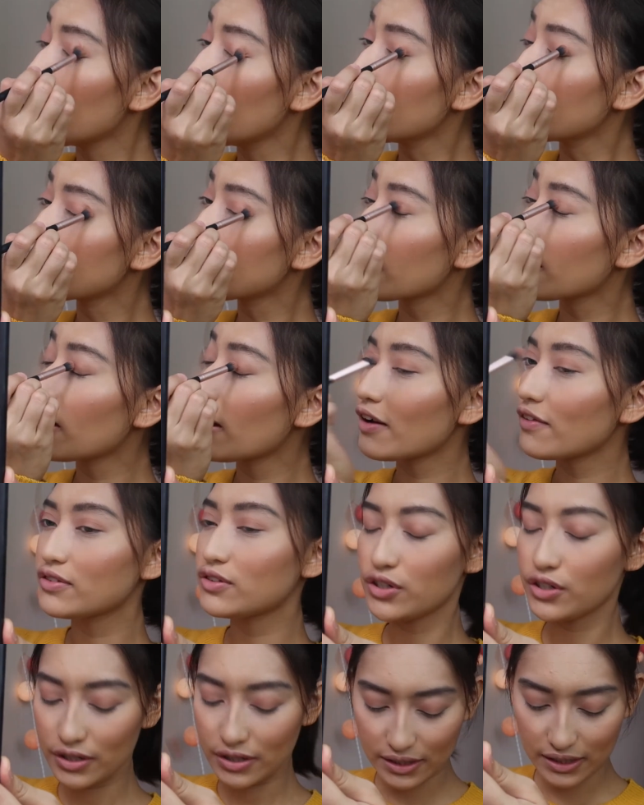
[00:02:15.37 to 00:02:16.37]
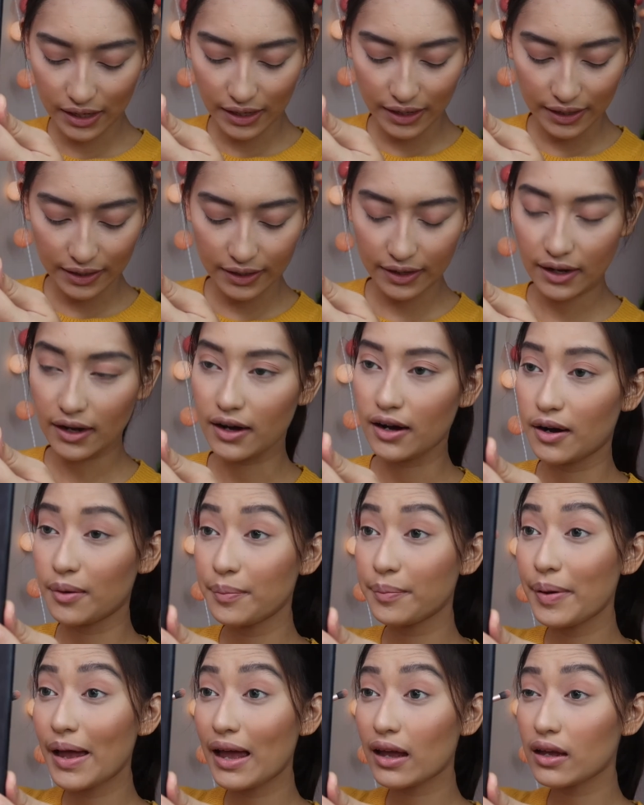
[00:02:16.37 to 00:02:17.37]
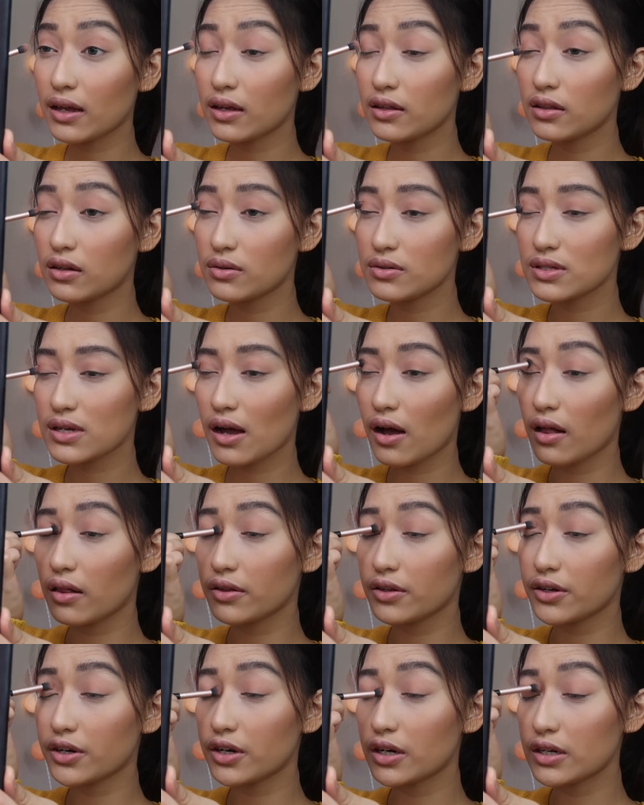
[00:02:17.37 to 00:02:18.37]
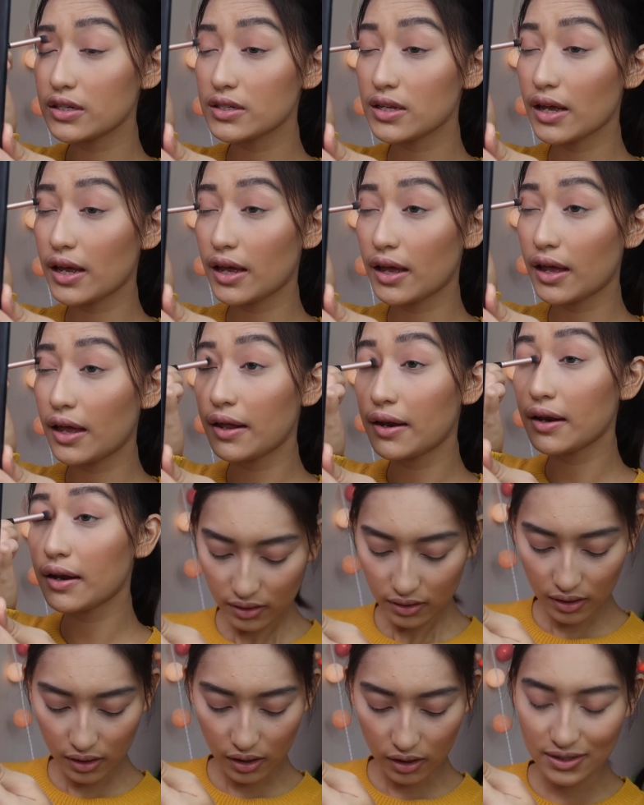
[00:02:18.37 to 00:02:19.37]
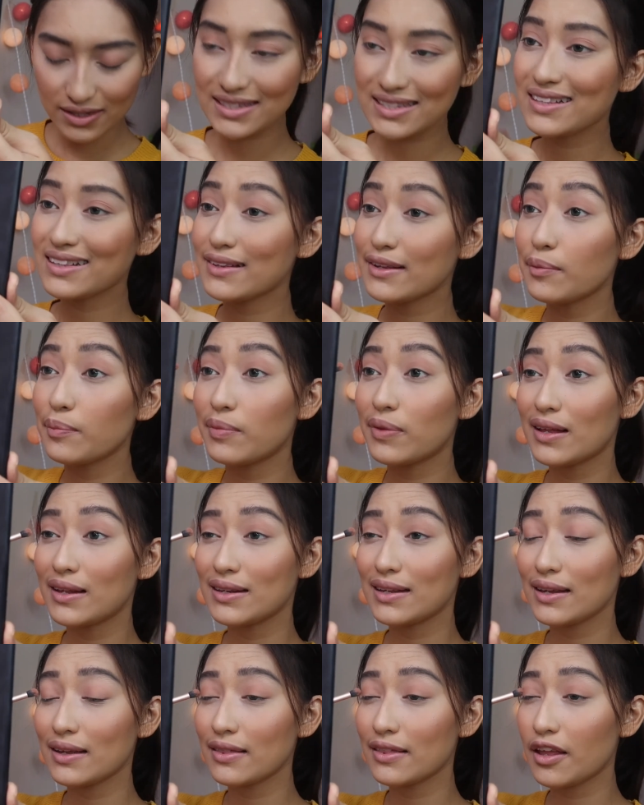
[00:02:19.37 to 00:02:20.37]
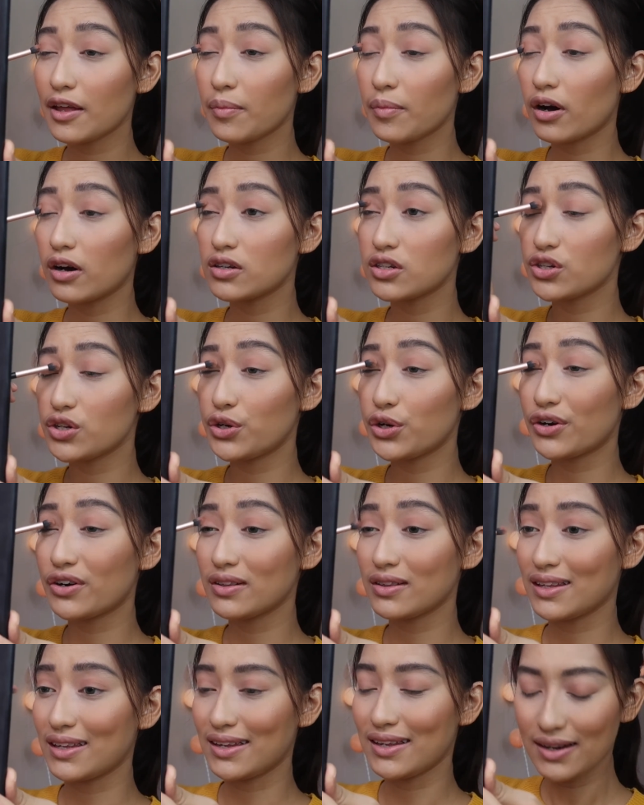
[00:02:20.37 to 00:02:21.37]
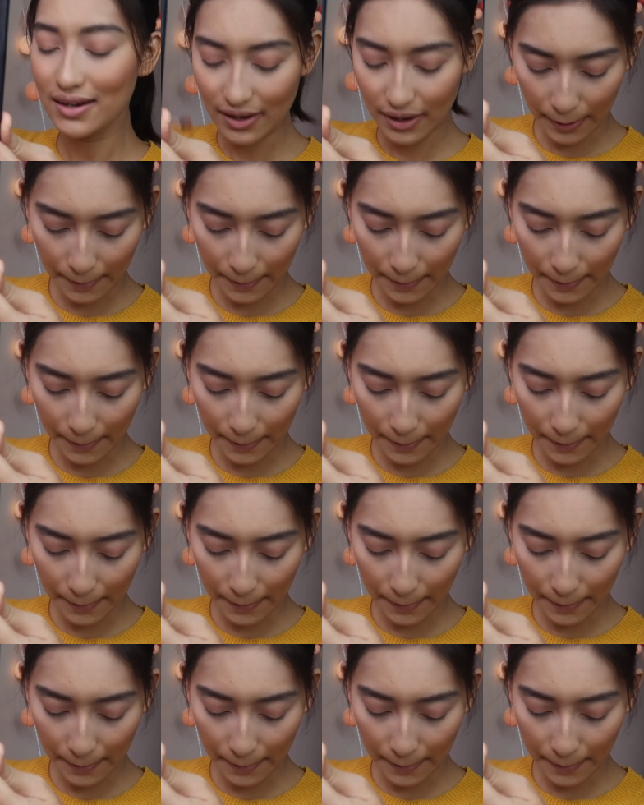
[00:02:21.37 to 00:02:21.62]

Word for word: And now after you're done packing those colors and constantly blending them onto your lid,